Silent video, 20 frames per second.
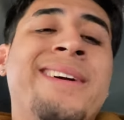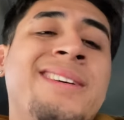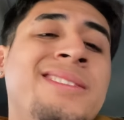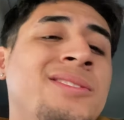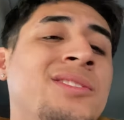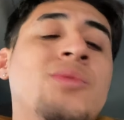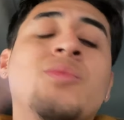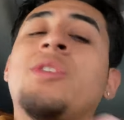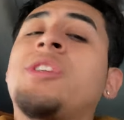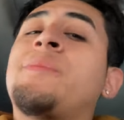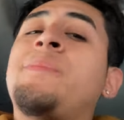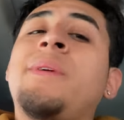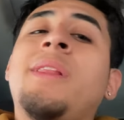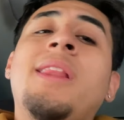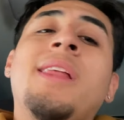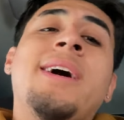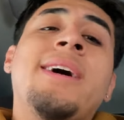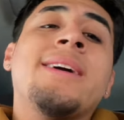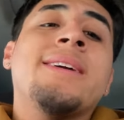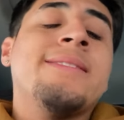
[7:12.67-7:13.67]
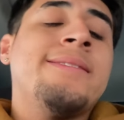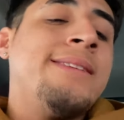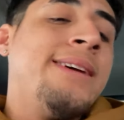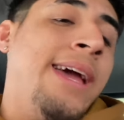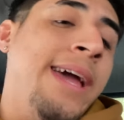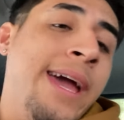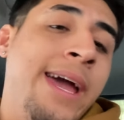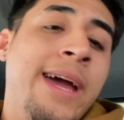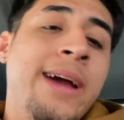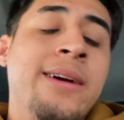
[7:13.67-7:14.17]
Just wish me luck
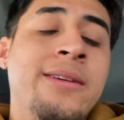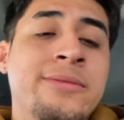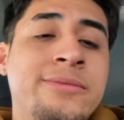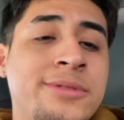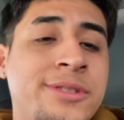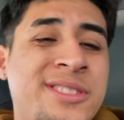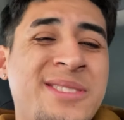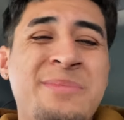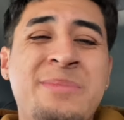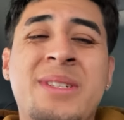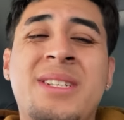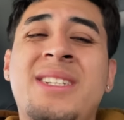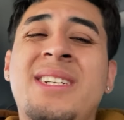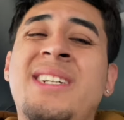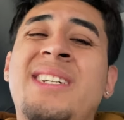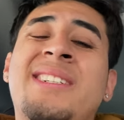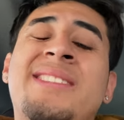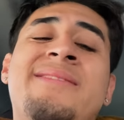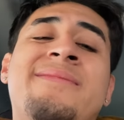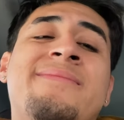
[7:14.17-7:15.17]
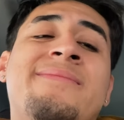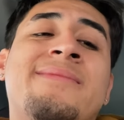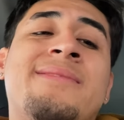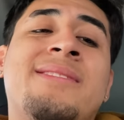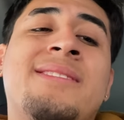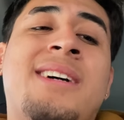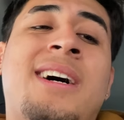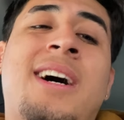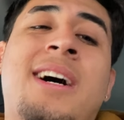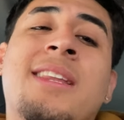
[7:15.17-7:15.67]
and we should be good.
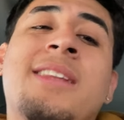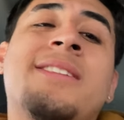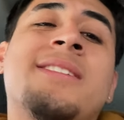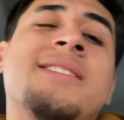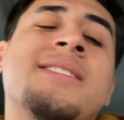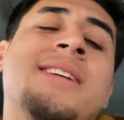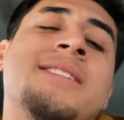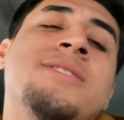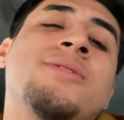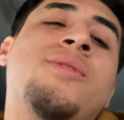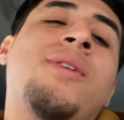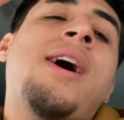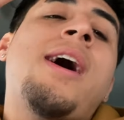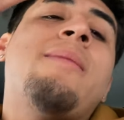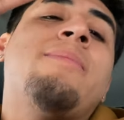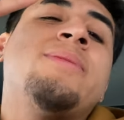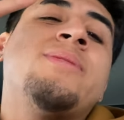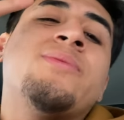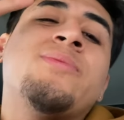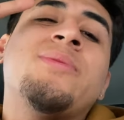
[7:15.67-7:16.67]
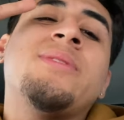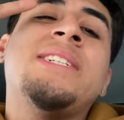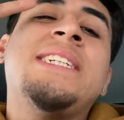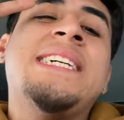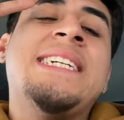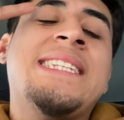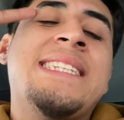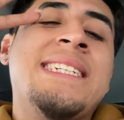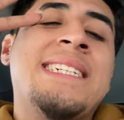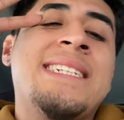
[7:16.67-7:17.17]
I'll let you guys know what happens when we
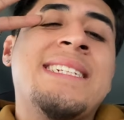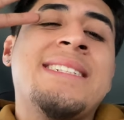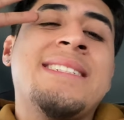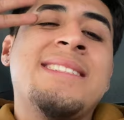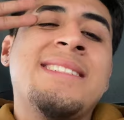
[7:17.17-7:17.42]
get there.